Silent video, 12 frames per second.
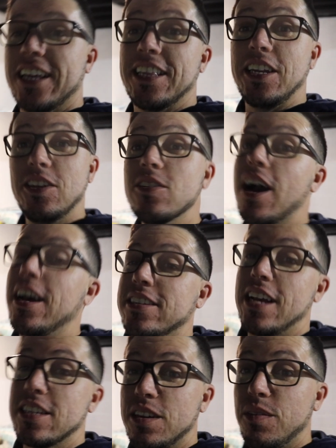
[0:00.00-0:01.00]
that you
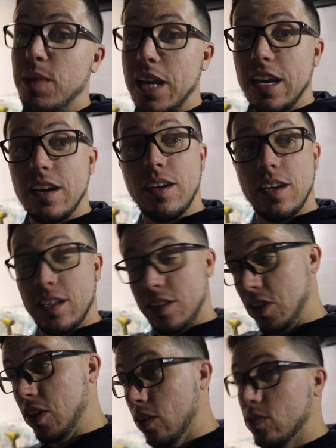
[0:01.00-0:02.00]
guys asking me,
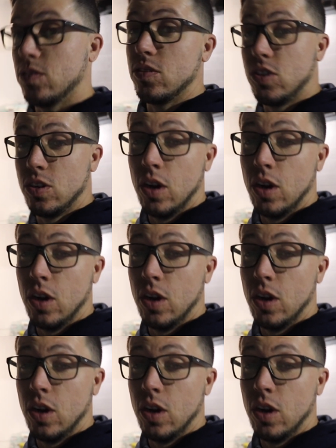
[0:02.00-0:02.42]
to